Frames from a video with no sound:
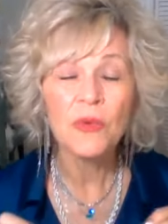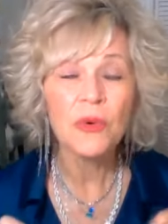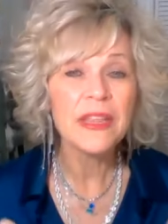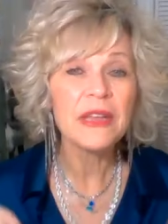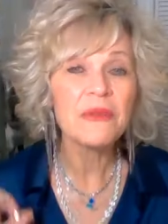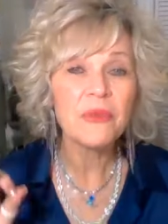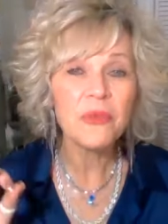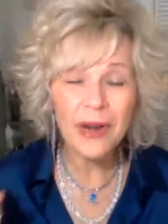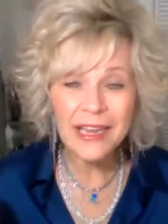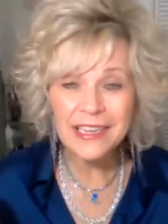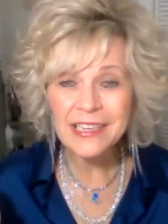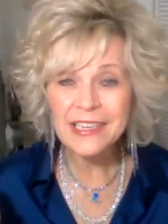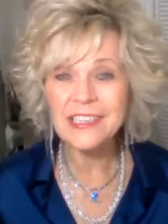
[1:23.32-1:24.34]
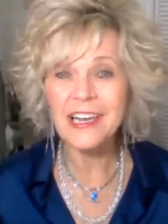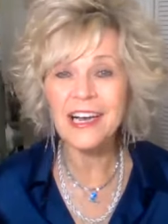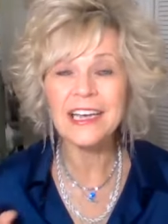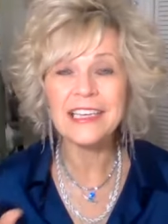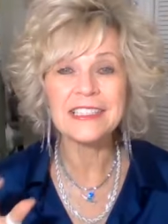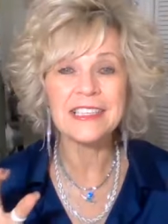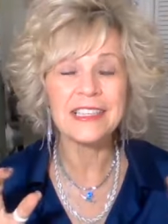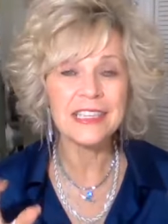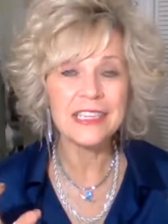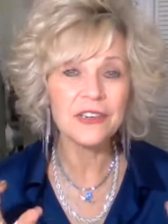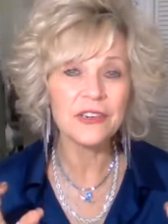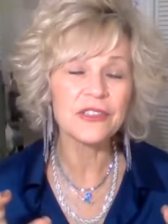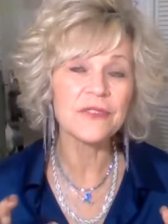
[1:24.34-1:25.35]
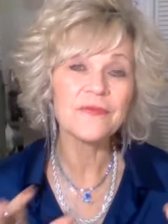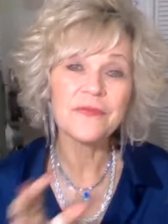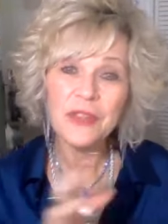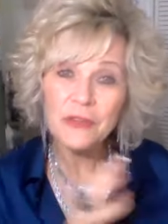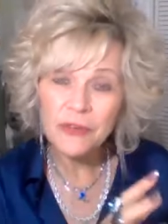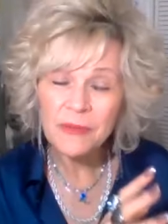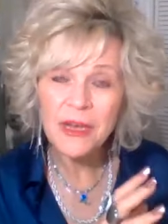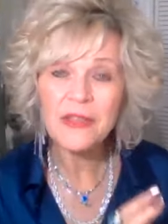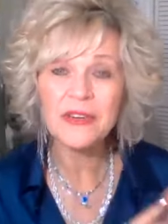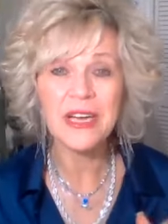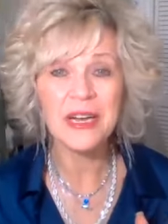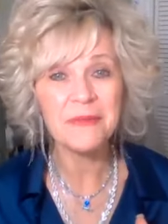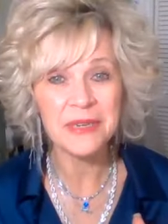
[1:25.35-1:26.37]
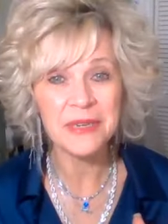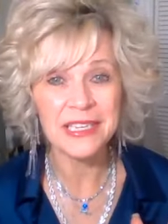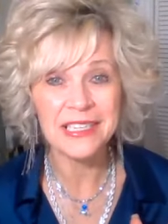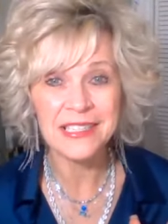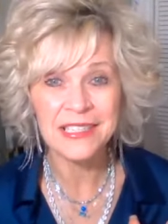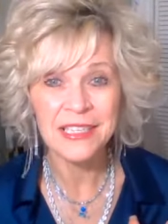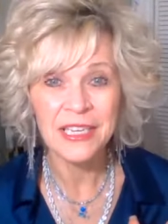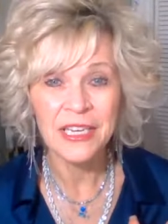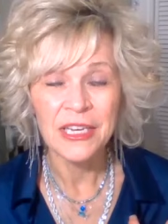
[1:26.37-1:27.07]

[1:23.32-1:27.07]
where they recognize leaders from other companies.